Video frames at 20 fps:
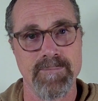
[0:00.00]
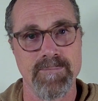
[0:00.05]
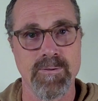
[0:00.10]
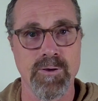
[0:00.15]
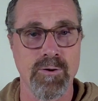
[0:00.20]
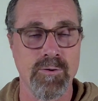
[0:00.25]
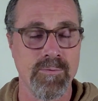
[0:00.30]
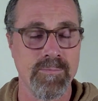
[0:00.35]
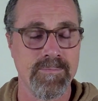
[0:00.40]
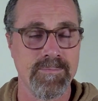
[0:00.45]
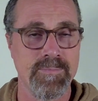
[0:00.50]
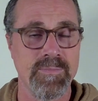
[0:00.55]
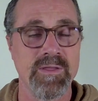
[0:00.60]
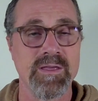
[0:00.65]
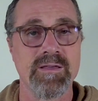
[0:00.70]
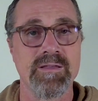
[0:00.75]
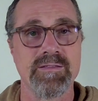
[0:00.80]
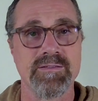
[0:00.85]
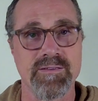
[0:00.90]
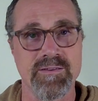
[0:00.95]
No,
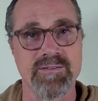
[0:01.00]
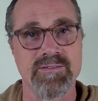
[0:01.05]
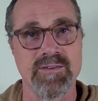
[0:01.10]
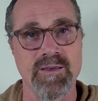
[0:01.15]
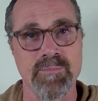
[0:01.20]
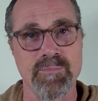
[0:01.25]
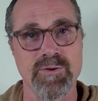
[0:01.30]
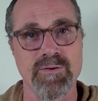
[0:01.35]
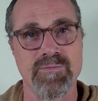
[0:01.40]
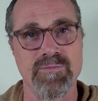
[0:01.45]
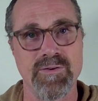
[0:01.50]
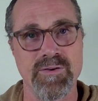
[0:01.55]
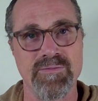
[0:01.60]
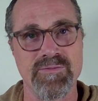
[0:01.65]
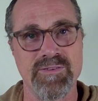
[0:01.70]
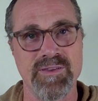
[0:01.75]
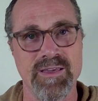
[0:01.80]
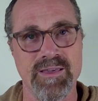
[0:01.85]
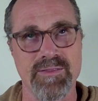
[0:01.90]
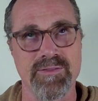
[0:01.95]
December
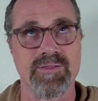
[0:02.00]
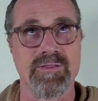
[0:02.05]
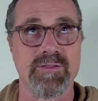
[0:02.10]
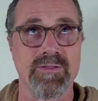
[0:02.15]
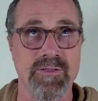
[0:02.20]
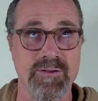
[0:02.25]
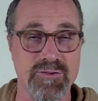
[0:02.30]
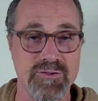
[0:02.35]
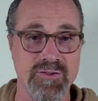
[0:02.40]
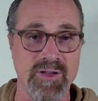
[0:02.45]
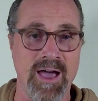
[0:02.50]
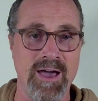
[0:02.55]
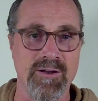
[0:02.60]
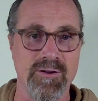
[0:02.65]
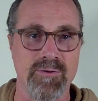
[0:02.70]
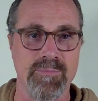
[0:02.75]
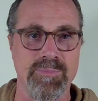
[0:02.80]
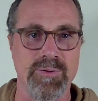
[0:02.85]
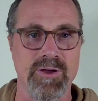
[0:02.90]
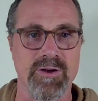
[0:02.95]
15th. The
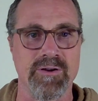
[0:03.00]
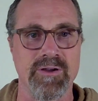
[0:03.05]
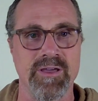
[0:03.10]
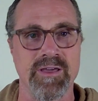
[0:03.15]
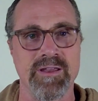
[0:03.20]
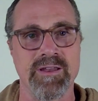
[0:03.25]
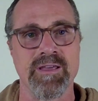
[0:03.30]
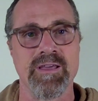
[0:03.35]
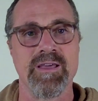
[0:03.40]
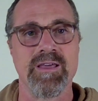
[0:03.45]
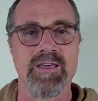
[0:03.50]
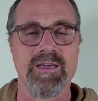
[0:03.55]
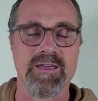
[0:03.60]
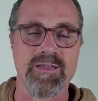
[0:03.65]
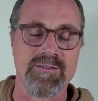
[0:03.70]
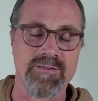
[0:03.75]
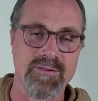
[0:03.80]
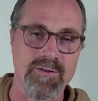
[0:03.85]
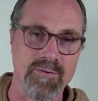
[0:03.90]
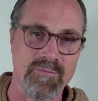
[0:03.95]
shadow period
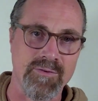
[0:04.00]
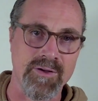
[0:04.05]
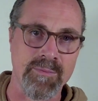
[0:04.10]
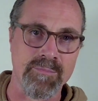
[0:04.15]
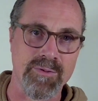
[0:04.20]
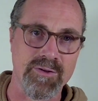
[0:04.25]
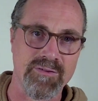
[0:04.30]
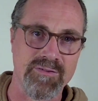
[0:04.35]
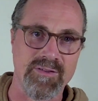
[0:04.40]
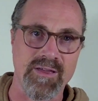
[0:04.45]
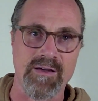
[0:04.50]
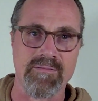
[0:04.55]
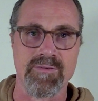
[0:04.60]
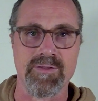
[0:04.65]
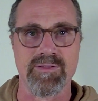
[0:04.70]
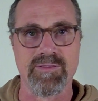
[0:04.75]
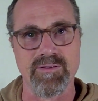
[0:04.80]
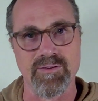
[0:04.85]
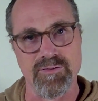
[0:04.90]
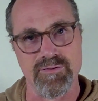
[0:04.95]
is November
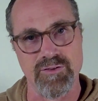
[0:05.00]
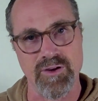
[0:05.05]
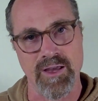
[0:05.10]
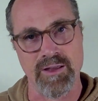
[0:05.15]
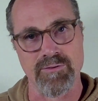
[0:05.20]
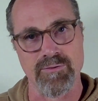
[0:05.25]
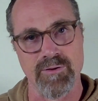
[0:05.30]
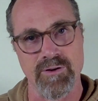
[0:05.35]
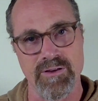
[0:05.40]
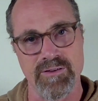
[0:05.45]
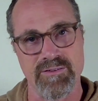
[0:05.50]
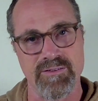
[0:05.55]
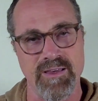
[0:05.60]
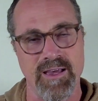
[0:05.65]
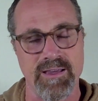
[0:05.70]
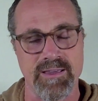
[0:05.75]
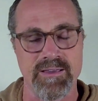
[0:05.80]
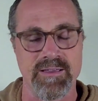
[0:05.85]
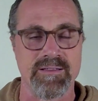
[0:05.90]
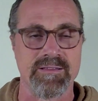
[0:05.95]
7th to January
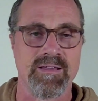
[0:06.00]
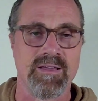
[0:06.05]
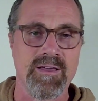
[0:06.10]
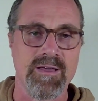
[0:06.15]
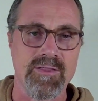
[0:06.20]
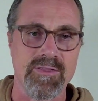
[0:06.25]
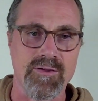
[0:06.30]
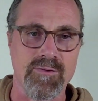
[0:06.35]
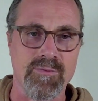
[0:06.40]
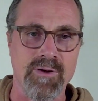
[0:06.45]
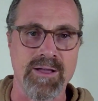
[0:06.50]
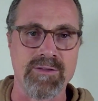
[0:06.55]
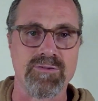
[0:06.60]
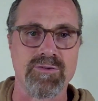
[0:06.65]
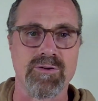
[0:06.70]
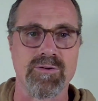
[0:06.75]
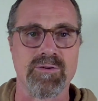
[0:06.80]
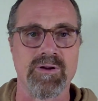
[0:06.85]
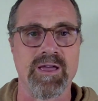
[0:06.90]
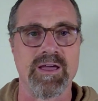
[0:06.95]
2nd. The
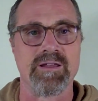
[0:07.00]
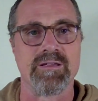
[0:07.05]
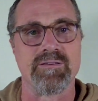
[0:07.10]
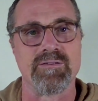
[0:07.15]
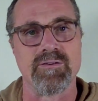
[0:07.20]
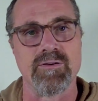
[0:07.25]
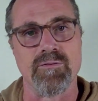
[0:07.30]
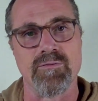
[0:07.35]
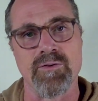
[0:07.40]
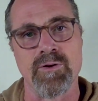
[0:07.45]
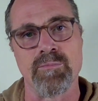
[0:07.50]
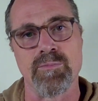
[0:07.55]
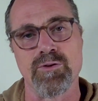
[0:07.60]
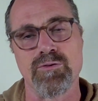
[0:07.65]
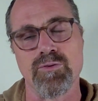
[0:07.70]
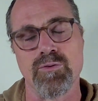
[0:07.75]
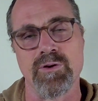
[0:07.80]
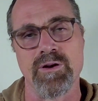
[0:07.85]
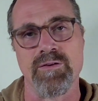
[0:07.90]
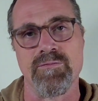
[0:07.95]
retrograde is November
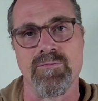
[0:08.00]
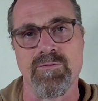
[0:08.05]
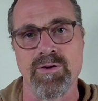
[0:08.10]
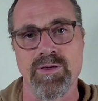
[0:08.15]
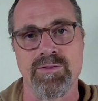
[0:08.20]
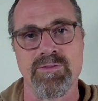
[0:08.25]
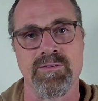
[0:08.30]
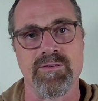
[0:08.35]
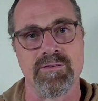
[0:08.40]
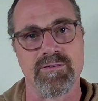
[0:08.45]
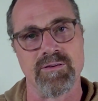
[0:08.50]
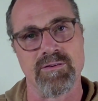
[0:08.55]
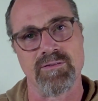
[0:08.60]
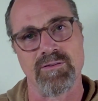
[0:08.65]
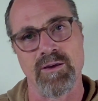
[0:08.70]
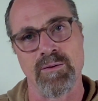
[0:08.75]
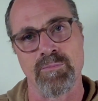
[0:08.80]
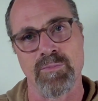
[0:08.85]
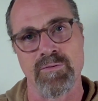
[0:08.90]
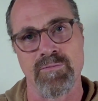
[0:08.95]
25th to
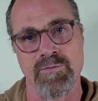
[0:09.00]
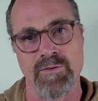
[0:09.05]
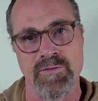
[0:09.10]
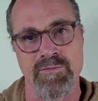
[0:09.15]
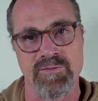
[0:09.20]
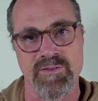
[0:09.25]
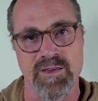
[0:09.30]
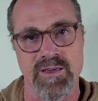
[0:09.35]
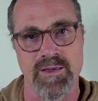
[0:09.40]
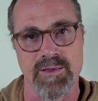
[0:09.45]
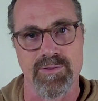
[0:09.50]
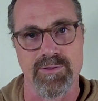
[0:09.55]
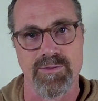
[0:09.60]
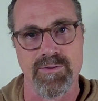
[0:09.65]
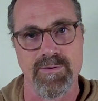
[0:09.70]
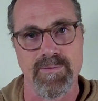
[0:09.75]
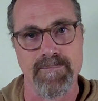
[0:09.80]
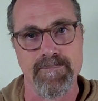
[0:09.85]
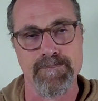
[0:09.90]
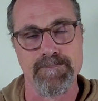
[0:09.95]
December
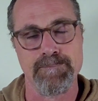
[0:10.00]
15th.